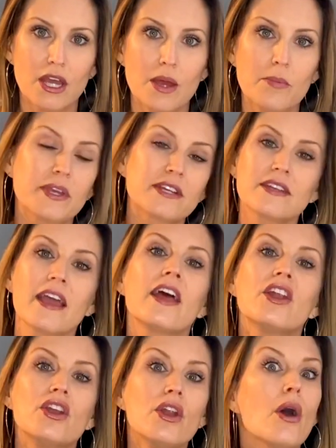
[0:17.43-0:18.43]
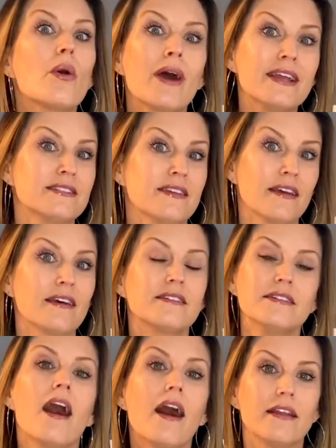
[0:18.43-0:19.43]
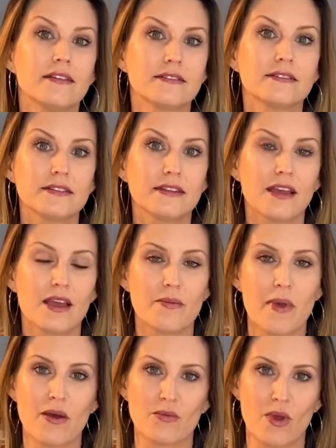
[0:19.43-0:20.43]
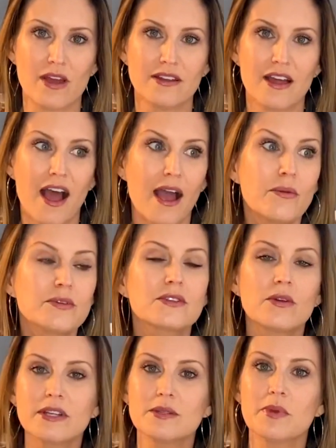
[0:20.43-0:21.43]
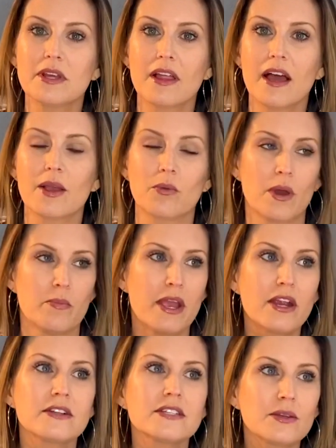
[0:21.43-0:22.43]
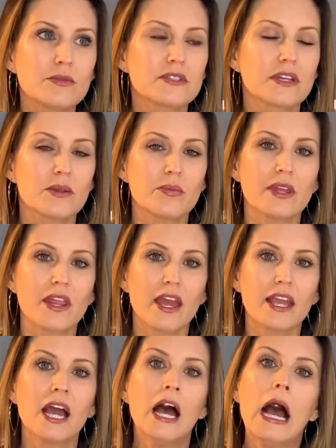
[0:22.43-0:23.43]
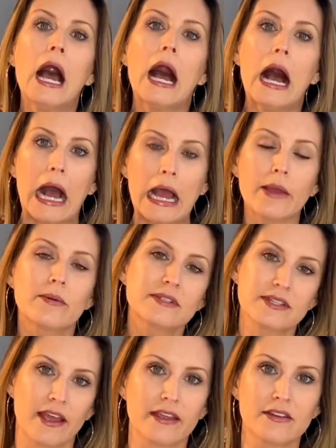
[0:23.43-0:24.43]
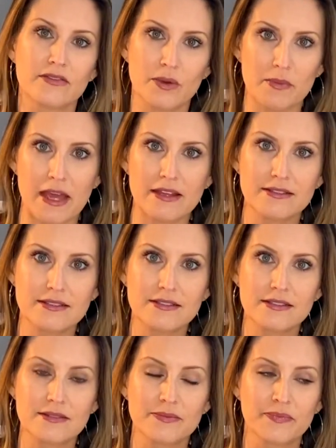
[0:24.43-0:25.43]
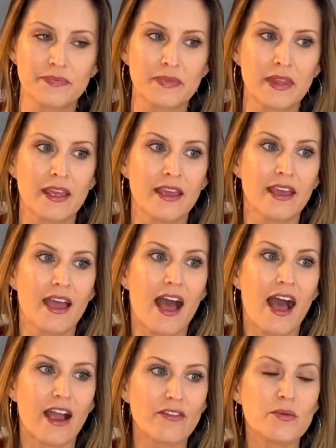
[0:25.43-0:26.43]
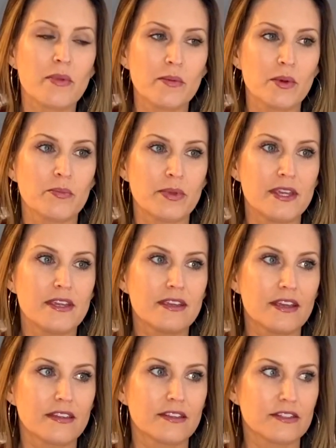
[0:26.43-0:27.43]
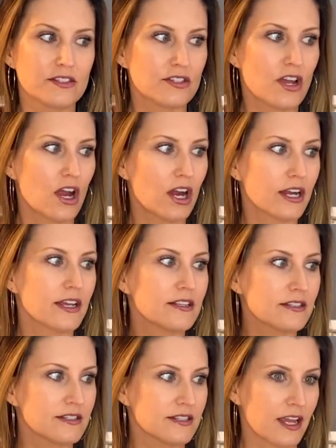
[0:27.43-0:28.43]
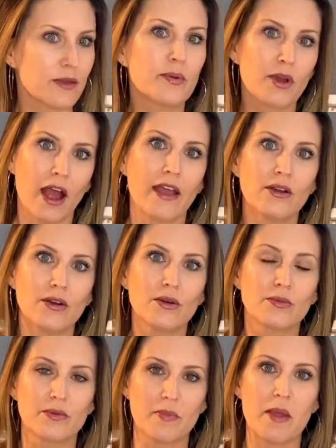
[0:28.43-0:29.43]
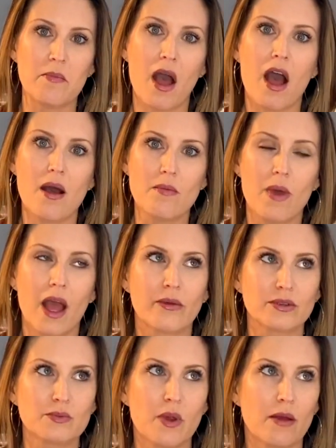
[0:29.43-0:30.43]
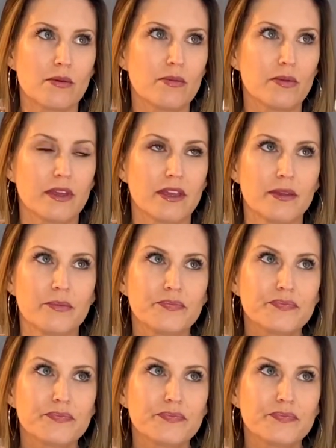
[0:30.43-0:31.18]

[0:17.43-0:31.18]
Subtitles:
because I had no idea, none, about what I was going to be like, what parenting was going to be like. I was kind of a mess. I remember being in the Target diaper aisle with my mom. I was probably